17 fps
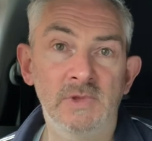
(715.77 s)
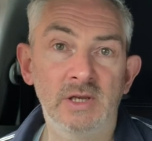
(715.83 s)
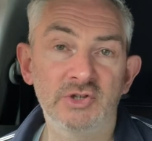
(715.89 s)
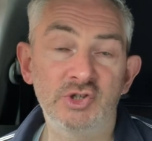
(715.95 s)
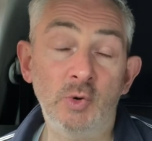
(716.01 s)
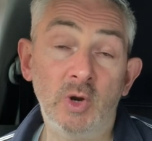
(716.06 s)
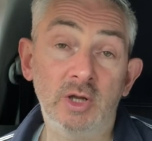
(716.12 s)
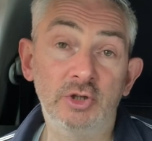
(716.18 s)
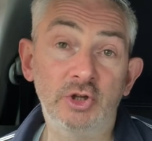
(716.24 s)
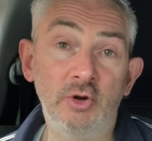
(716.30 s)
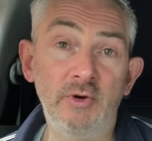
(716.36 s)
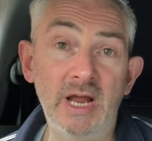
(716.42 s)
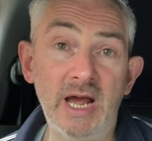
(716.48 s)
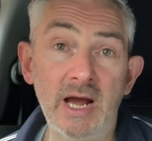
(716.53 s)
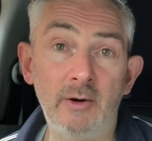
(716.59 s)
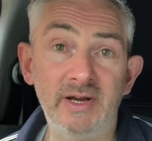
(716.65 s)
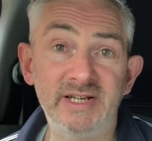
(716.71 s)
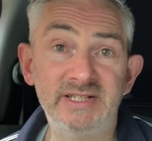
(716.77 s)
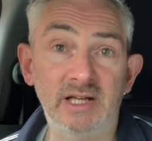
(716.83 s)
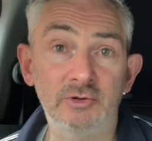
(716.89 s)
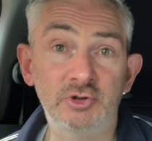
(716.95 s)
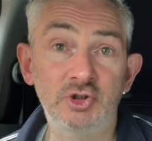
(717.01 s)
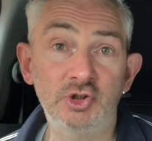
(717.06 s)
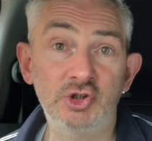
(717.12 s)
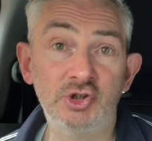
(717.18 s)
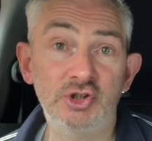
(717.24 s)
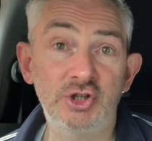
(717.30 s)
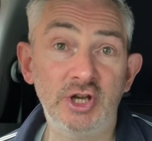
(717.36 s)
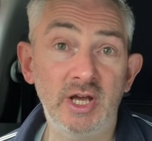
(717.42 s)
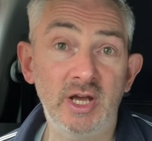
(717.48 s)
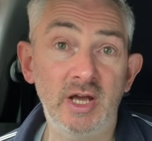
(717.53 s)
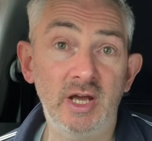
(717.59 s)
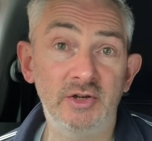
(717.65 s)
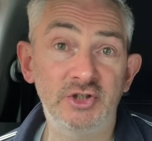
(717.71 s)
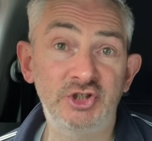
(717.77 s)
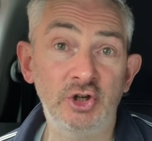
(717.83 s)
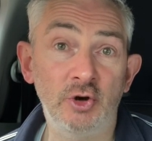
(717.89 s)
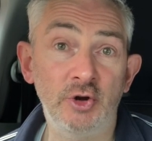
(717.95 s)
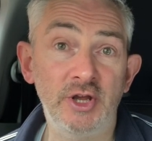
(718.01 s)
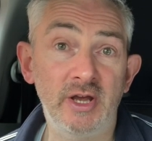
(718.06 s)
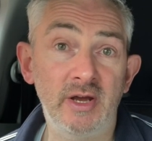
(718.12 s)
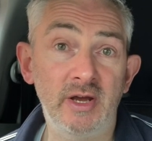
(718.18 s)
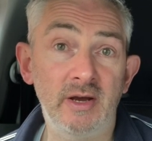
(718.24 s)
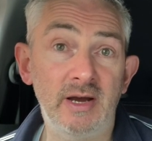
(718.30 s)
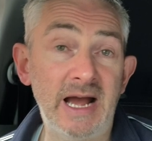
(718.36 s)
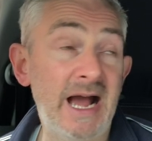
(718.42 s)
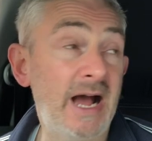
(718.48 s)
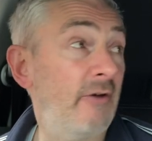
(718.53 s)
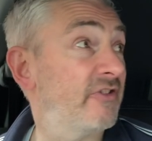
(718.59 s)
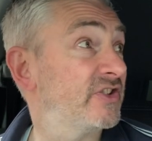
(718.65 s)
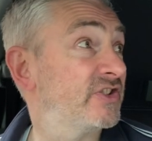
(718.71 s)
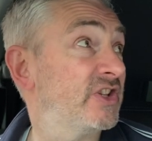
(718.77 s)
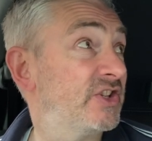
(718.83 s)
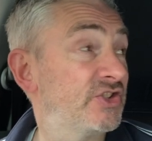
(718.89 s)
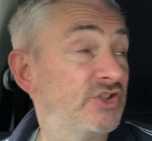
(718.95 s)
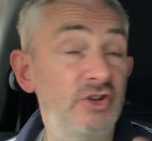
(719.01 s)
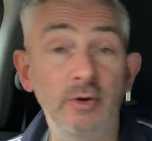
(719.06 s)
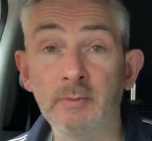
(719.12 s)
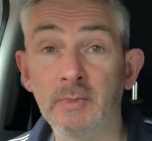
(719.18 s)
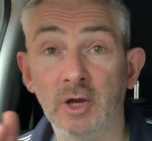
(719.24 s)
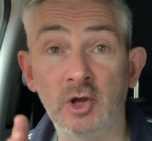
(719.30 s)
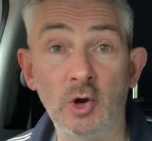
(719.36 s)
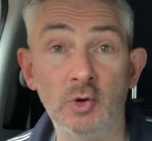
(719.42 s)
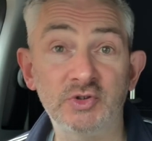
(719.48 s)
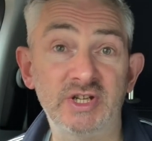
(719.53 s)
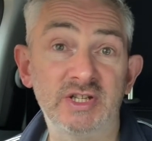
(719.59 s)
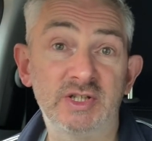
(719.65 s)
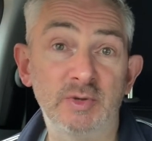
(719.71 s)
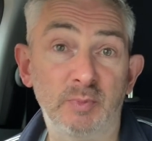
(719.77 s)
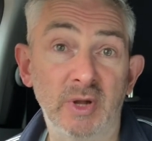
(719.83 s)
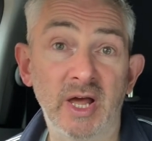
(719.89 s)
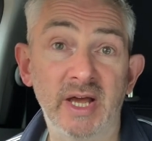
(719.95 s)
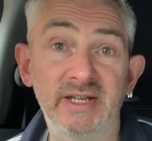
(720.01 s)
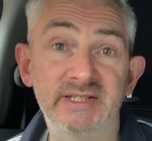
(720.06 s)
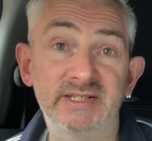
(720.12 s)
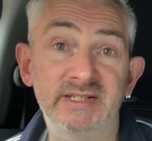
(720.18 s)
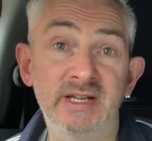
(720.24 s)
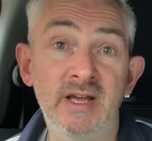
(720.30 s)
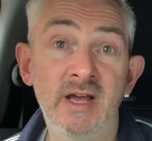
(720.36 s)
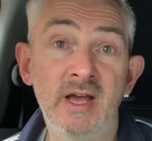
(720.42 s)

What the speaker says: So what I'll do now is I'll just show you how the system goes into place,